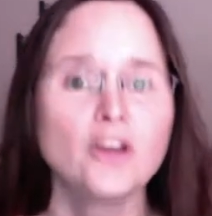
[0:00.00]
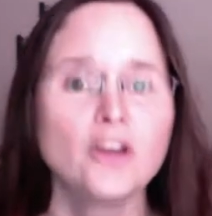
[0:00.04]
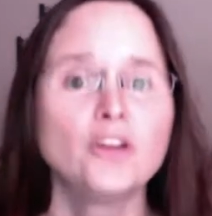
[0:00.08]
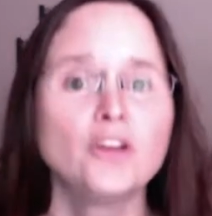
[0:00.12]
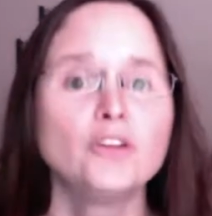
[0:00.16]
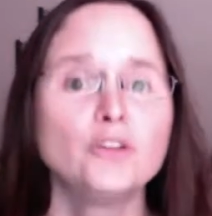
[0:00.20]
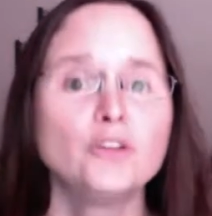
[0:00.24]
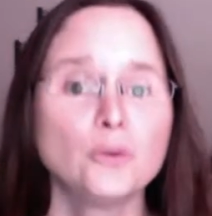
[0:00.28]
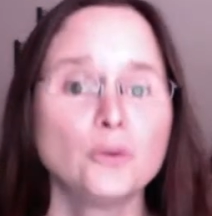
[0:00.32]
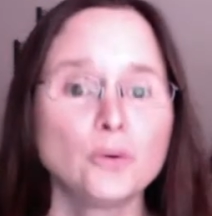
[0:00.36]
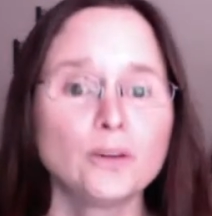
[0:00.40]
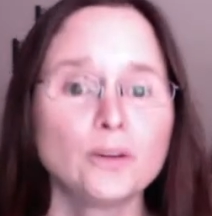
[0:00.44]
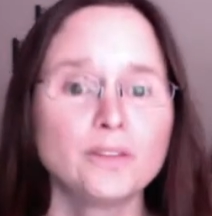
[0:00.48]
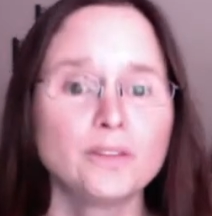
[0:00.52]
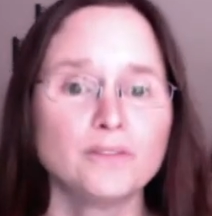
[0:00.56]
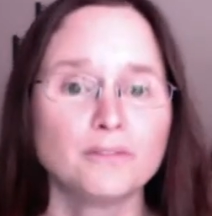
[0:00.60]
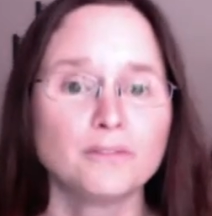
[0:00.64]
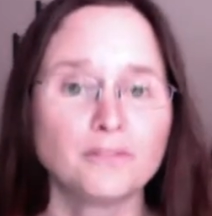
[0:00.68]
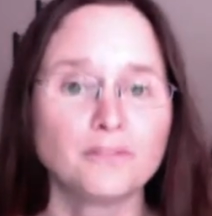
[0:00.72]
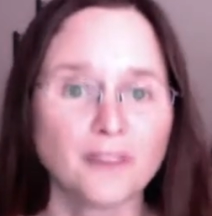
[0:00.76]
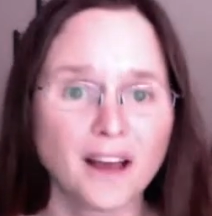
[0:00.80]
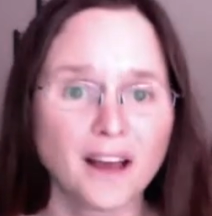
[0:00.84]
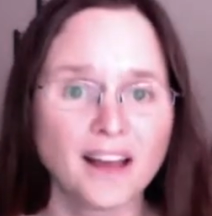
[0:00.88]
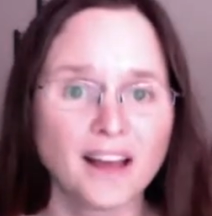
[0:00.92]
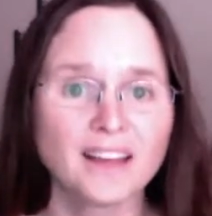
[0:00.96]
You can
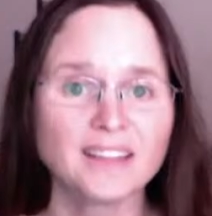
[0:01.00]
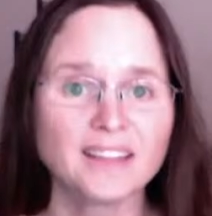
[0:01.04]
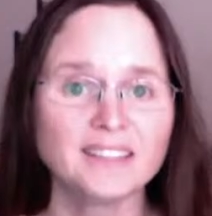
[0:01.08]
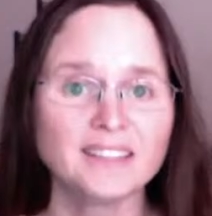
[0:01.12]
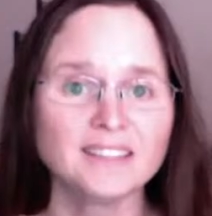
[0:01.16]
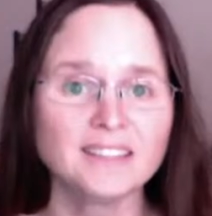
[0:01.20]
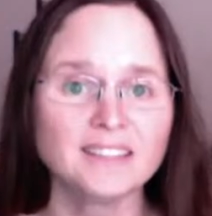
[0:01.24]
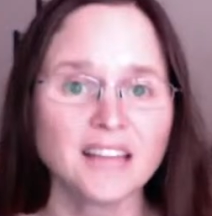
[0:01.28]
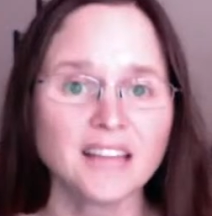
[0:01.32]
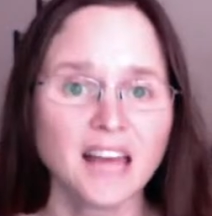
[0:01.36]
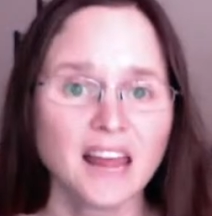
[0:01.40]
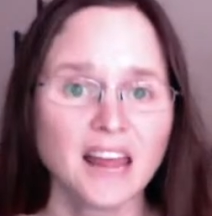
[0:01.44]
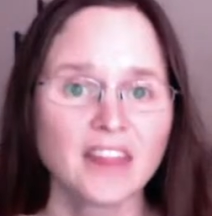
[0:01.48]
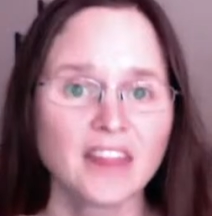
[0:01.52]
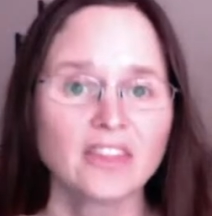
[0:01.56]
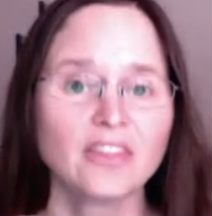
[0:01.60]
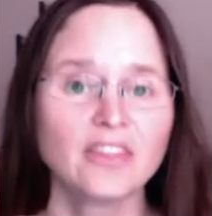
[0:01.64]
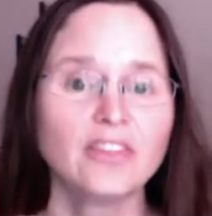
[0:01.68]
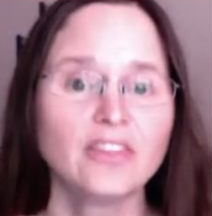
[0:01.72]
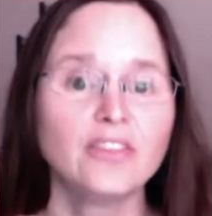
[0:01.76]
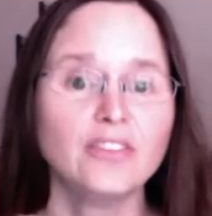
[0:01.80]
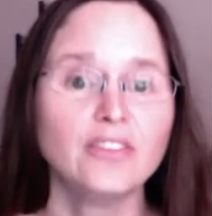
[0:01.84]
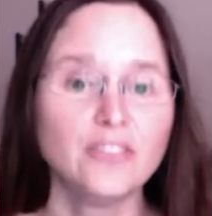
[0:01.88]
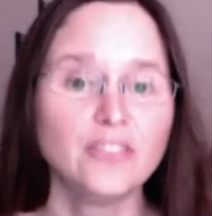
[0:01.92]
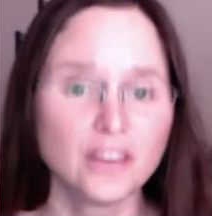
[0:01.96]
find
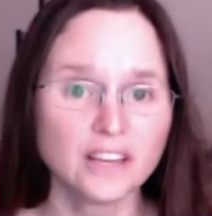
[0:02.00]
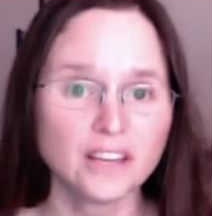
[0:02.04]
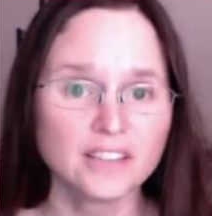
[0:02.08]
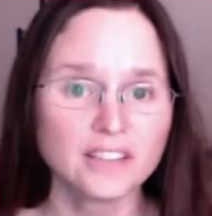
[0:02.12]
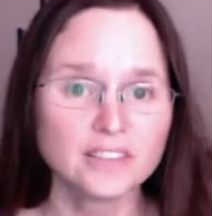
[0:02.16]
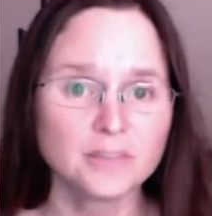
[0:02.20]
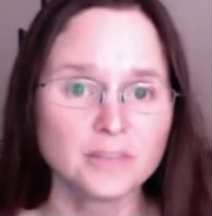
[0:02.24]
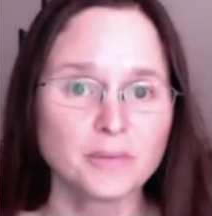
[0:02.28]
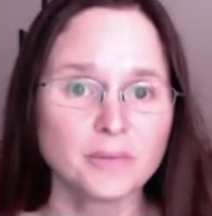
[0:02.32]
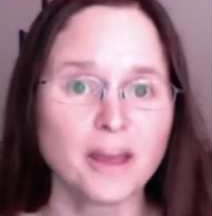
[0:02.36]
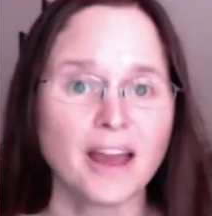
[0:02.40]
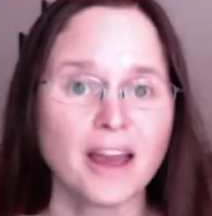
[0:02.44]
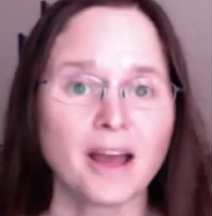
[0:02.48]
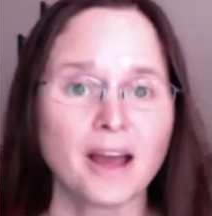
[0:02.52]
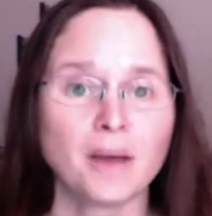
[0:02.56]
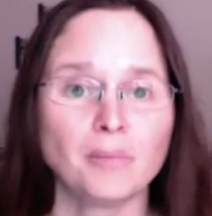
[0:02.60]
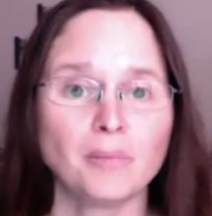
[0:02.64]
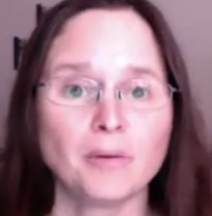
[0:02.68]
this map